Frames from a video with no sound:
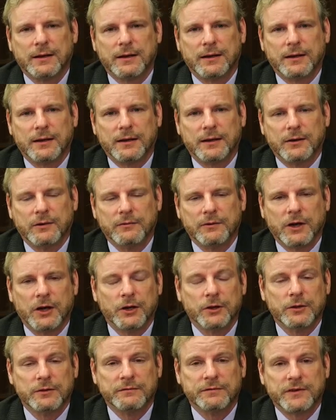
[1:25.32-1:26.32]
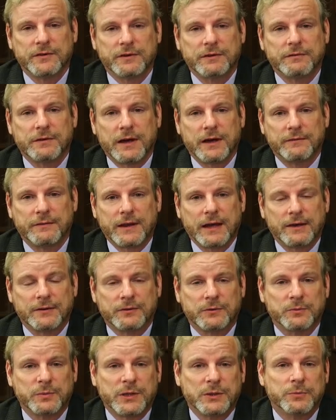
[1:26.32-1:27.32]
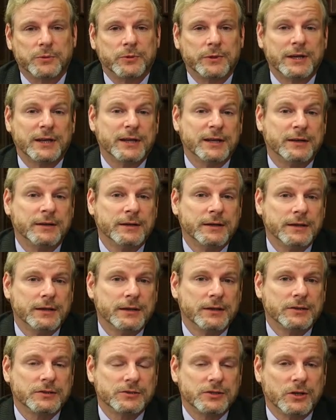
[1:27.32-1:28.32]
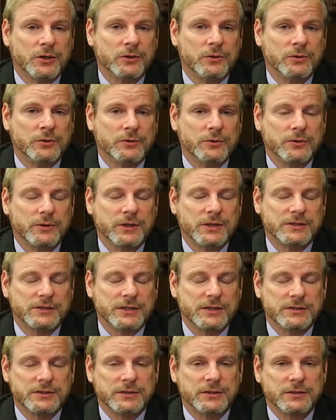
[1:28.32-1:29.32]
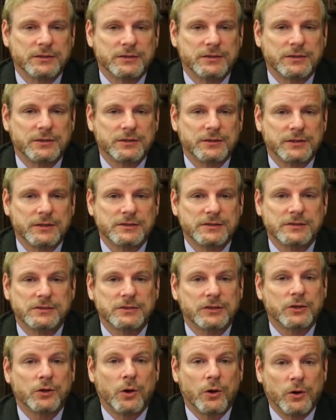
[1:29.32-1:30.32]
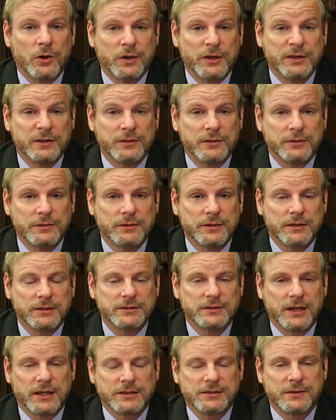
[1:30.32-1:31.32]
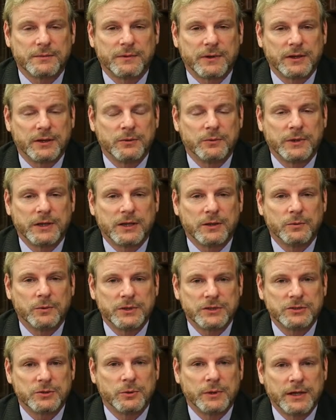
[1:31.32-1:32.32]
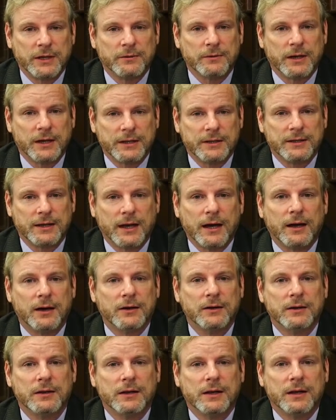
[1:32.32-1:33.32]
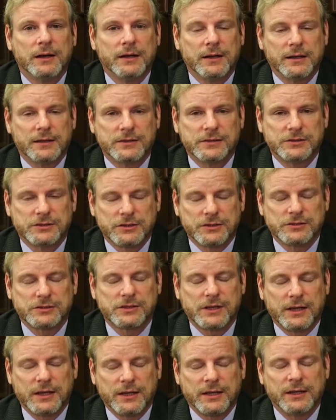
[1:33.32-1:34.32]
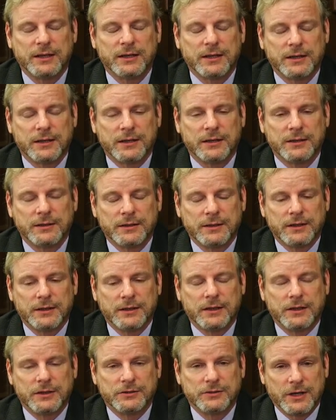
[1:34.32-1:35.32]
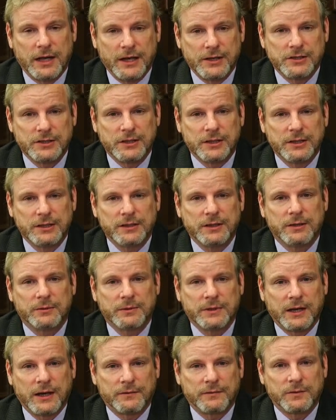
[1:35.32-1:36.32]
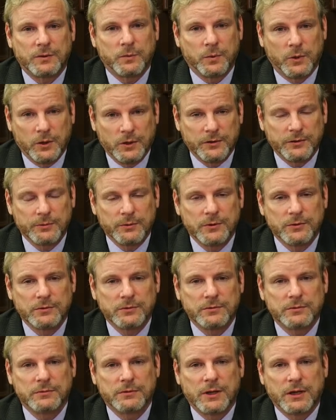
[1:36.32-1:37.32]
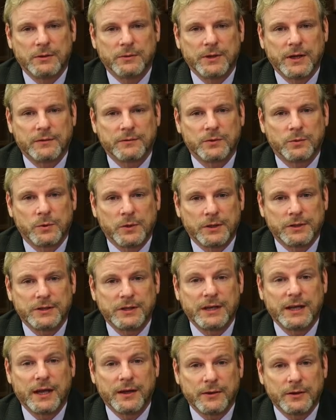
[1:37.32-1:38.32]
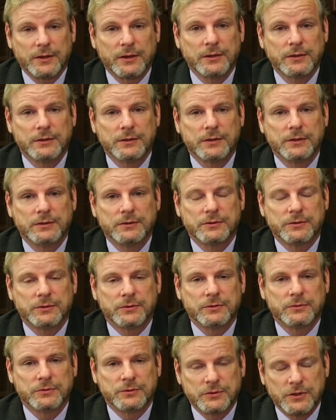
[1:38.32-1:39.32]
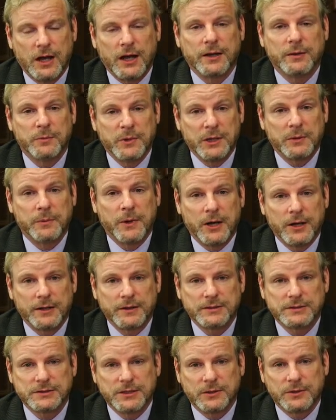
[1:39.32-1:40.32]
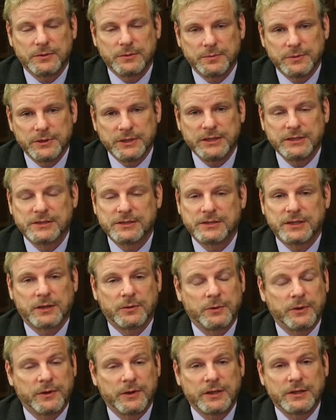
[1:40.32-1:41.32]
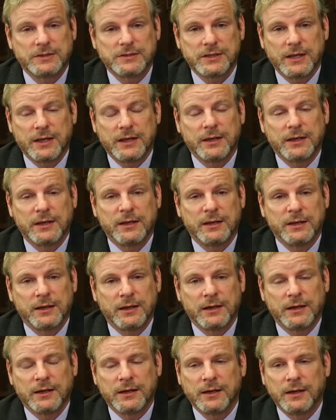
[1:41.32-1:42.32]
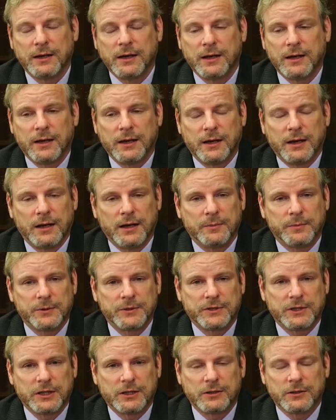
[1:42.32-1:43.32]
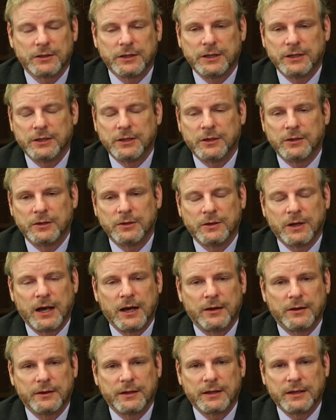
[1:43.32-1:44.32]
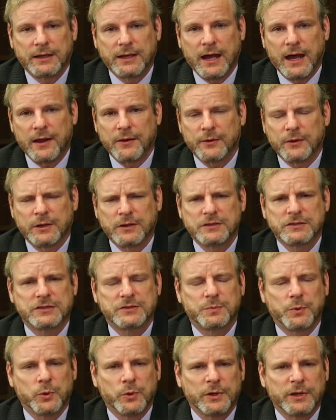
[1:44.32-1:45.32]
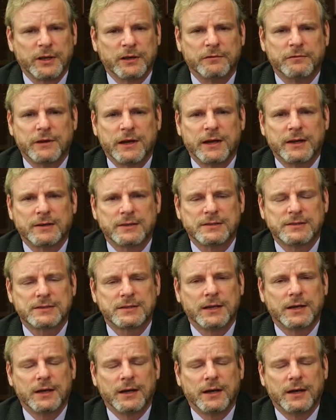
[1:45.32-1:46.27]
Over 155,000 people dead. So this isn't gone. It's not something that we can wish away right now. It's just a tragedy that we have to work through, and we have to work together to try and minimize. So please stick with us, and particularly, you know, you're out in gatherings, sporting events,